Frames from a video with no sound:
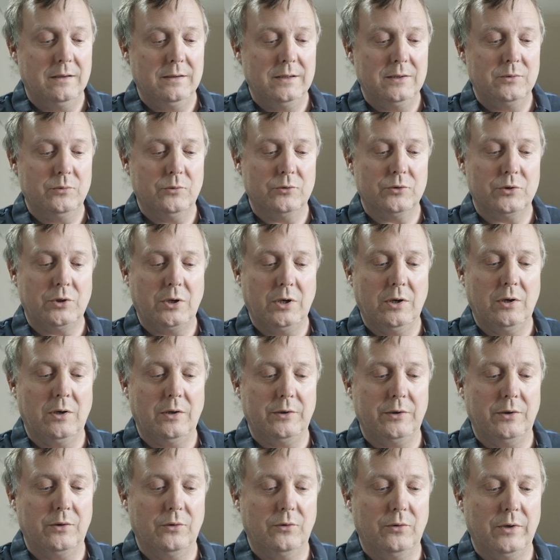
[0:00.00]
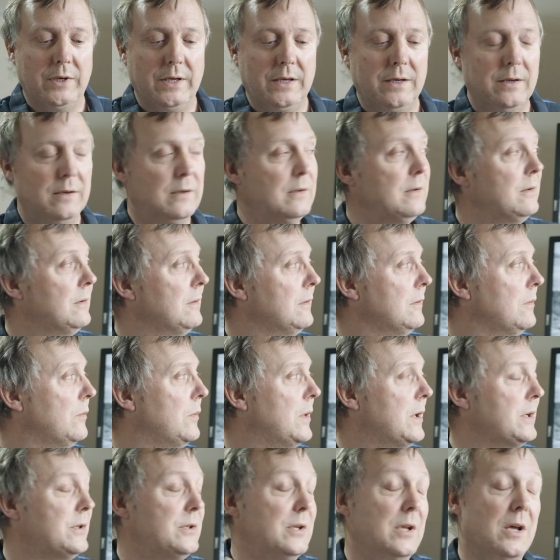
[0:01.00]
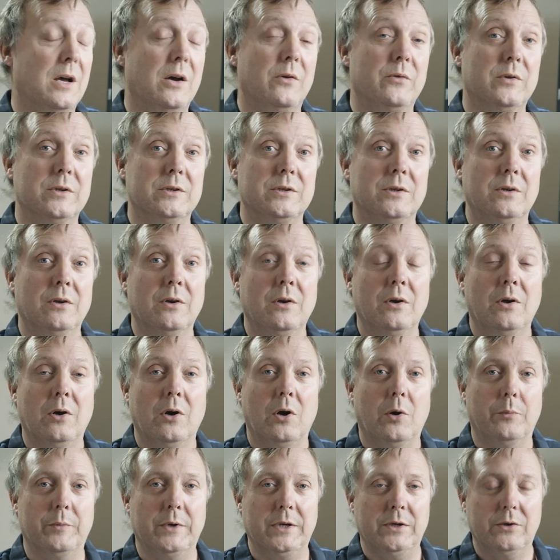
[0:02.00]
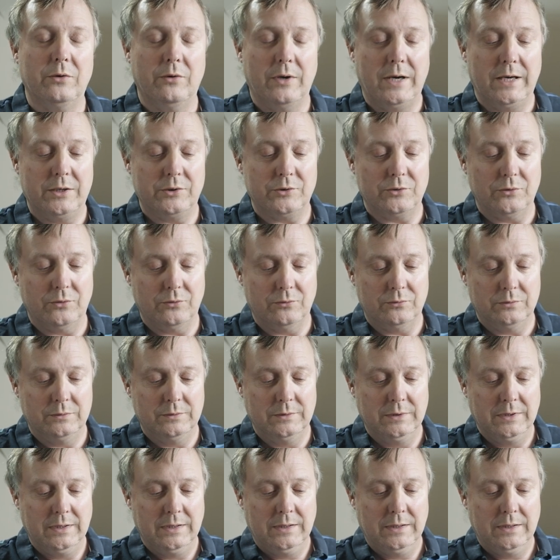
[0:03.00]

This one's cardioid, whereas the O is omnidirectional.